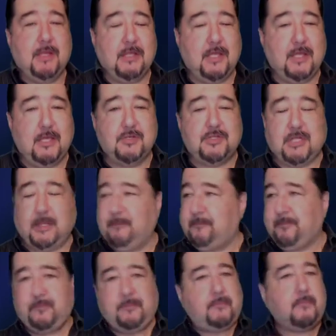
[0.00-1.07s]
to Houston,
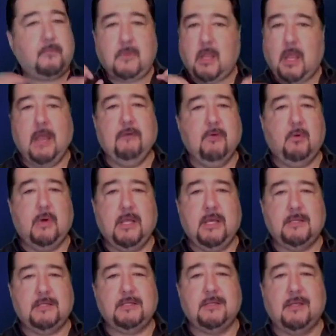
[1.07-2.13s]
Everyone
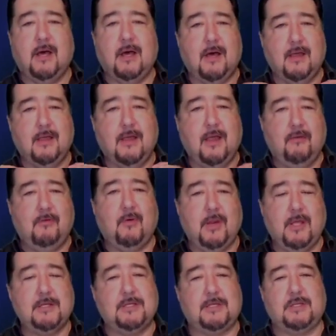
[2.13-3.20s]
hits the everyone
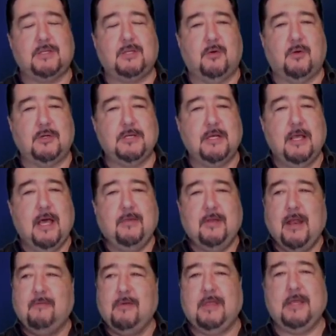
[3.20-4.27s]
hits the stores, and then
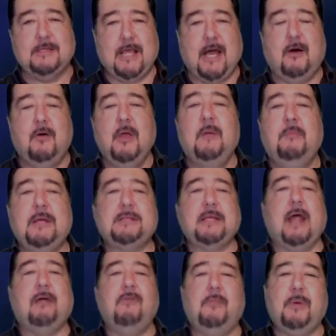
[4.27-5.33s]
everything's out, because
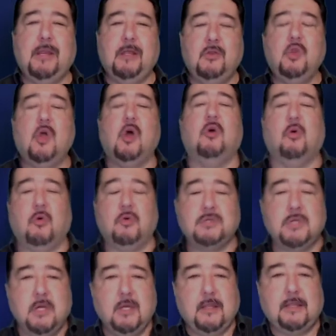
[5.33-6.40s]
everybody knows
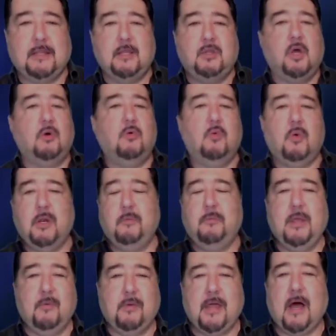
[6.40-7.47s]
that they don't want to
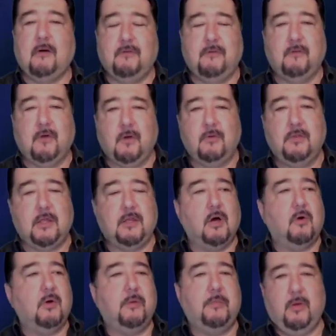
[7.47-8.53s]
be without food, they
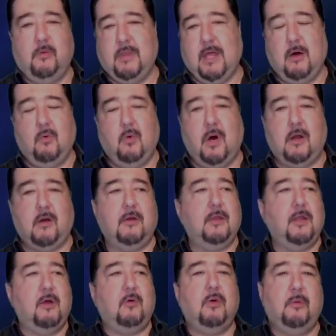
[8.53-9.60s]
don't want to be without water, and
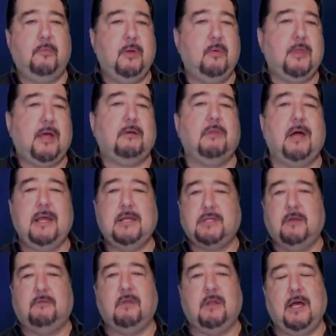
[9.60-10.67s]
they don't want to be without lights
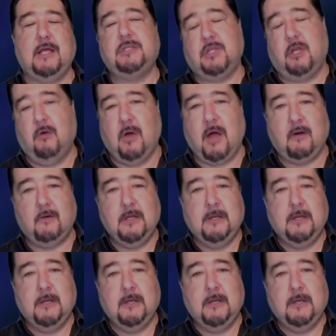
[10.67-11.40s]
if the lights go out.